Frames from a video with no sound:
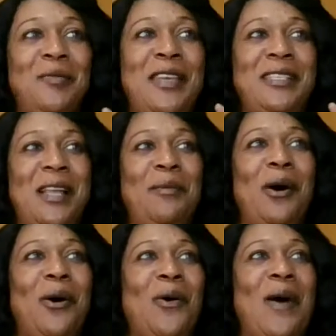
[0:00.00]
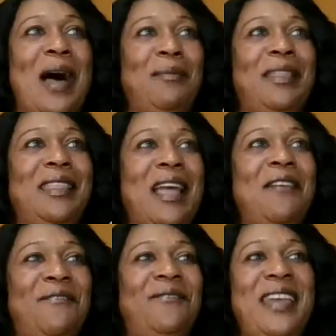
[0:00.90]
me and tell me, oh, I'm
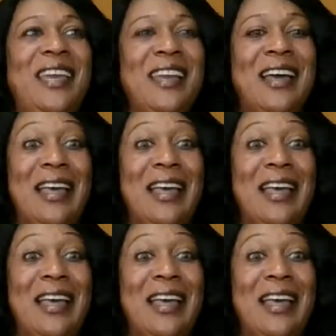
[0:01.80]
loving